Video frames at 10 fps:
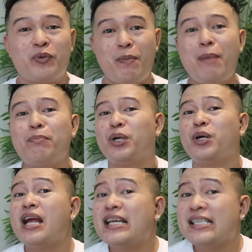
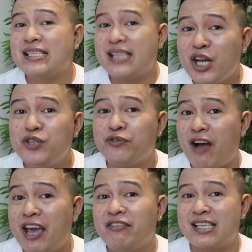Remember, stage
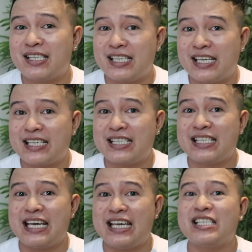5 and
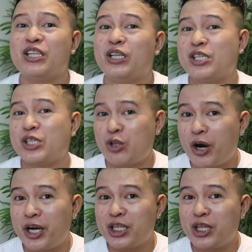6 is the
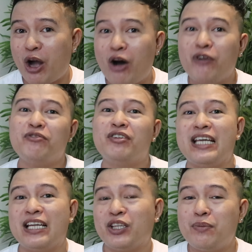start
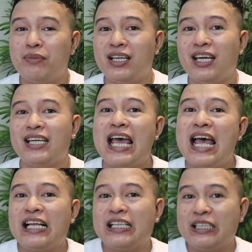of the intermediate
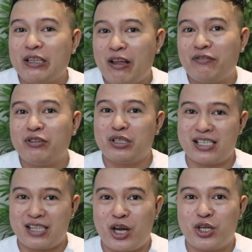level
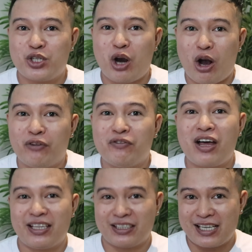stage
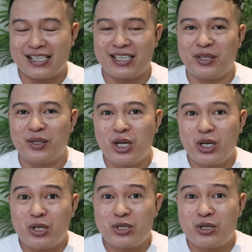of the lesson.
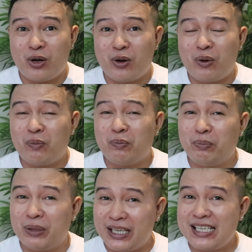So
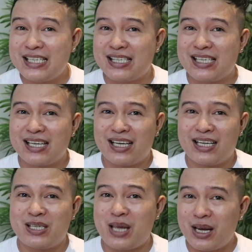please
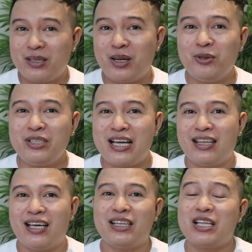take note
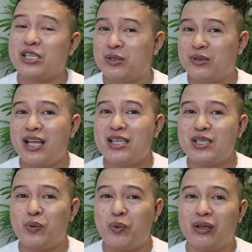that
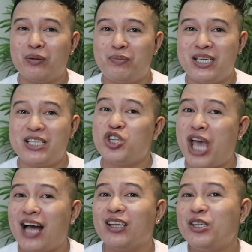students will be
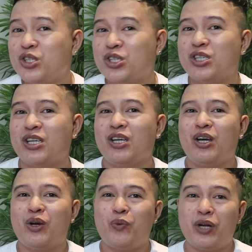challenged
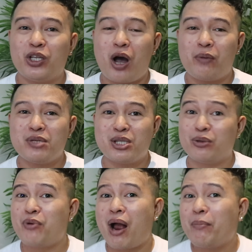when it comes
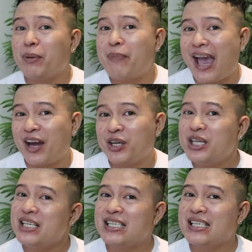to grammar
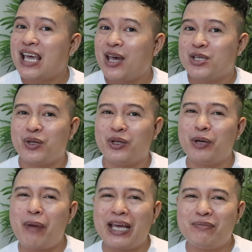patterns. So
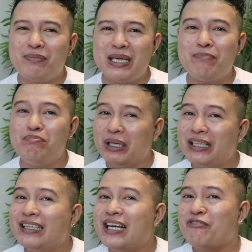there might be
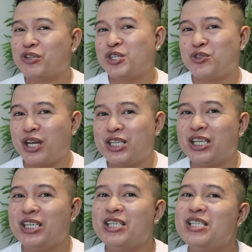building
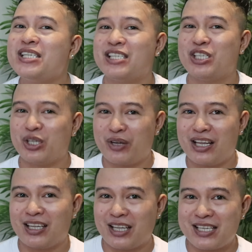frustrations
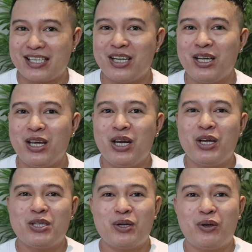during the lesson.
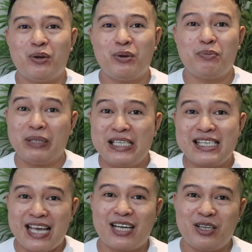So
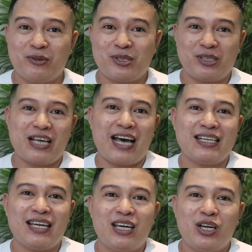please take note to
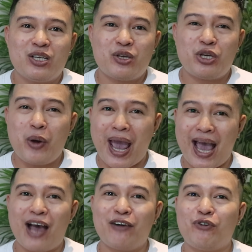that. So you
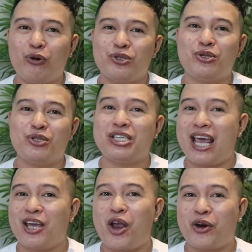have also to
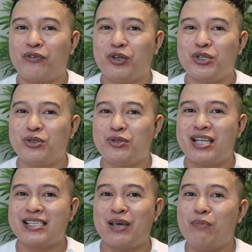take care of your students'